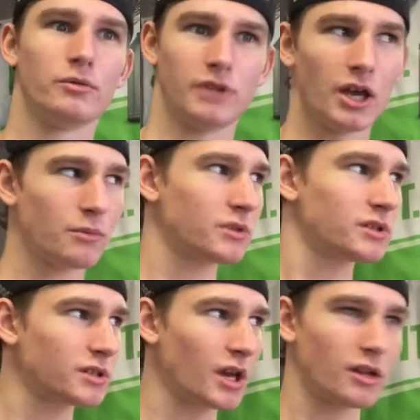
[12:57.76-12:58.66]
damn, this
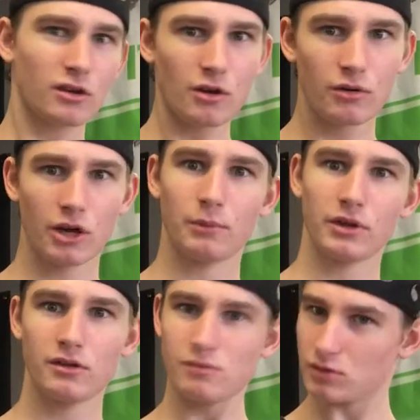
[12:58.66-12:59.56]
is hella going up.
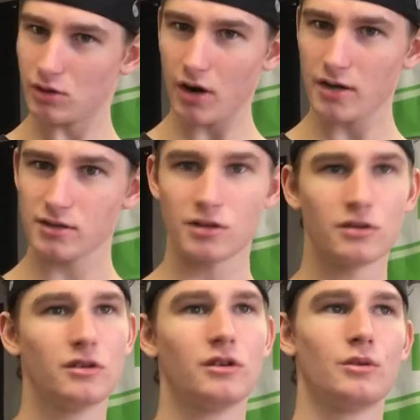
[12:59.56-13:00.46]
Like, this was crazy.
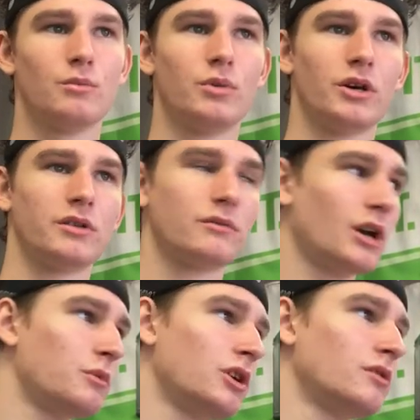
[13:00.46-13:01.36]
But,
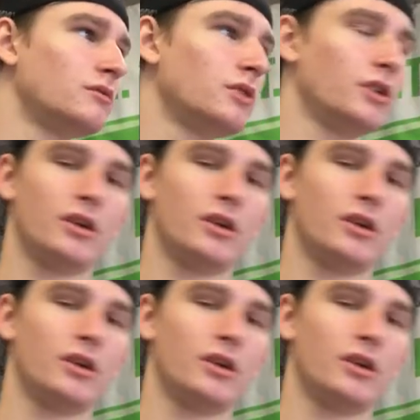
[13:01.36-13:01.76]
I mean, you